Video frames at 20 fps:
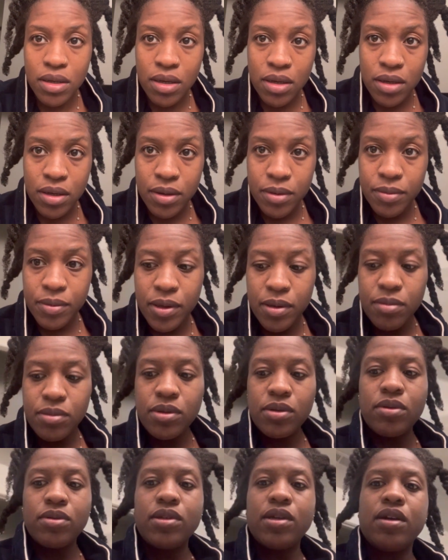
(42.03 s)
I'm
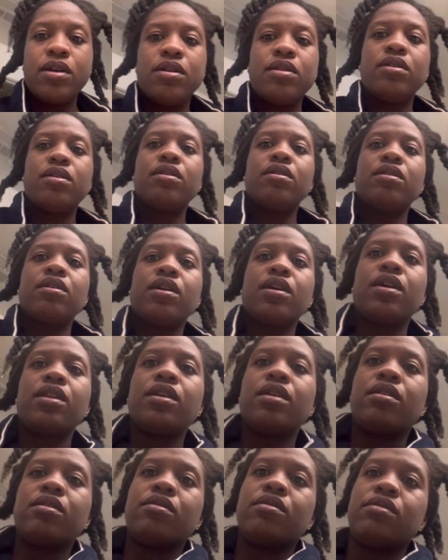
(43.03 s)
so tired, y'all. I gotta
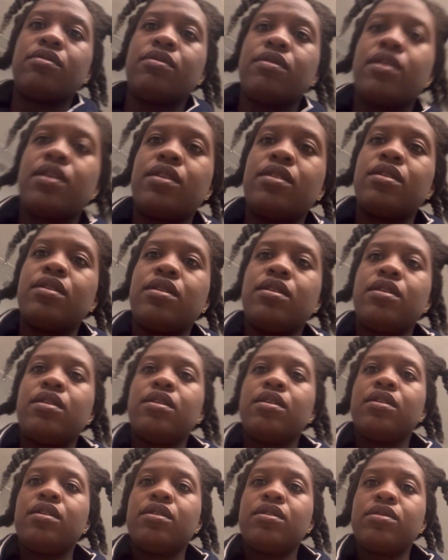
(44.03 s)
get on this flight
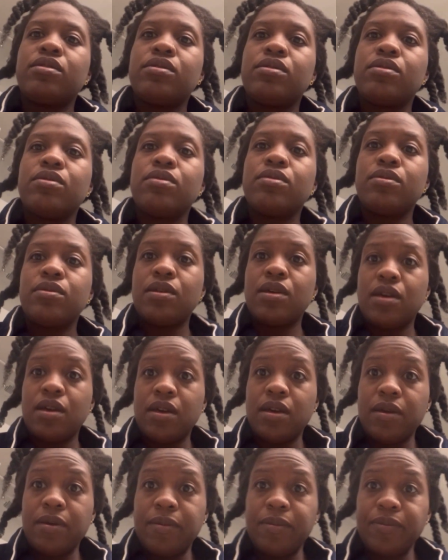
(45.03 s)
soon.
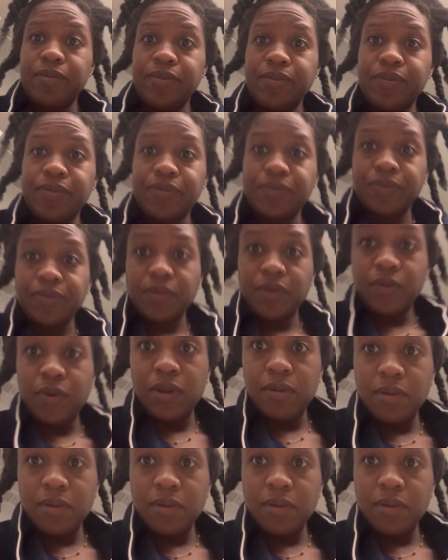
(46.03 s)
What I'm